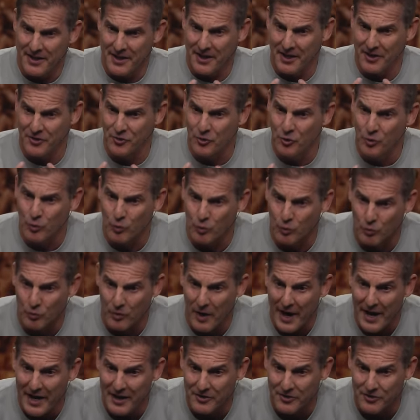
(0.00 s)
His
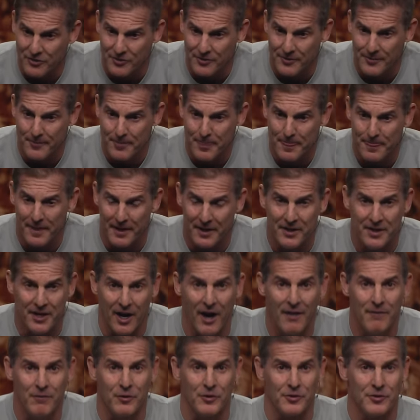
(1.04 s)
grace that
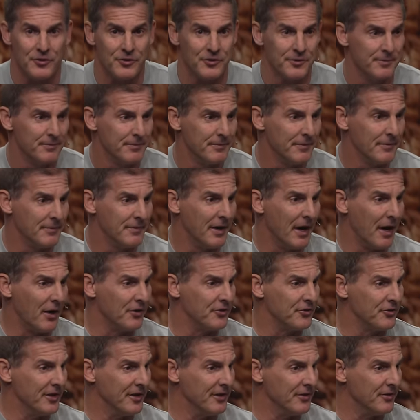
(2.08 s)
covers our
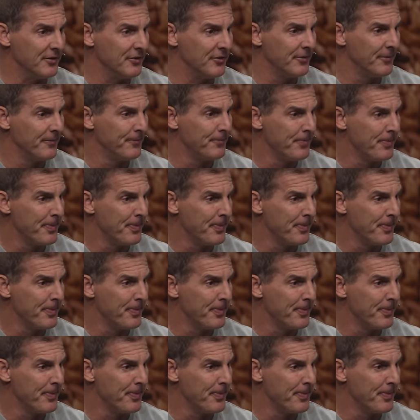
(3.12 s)
sins,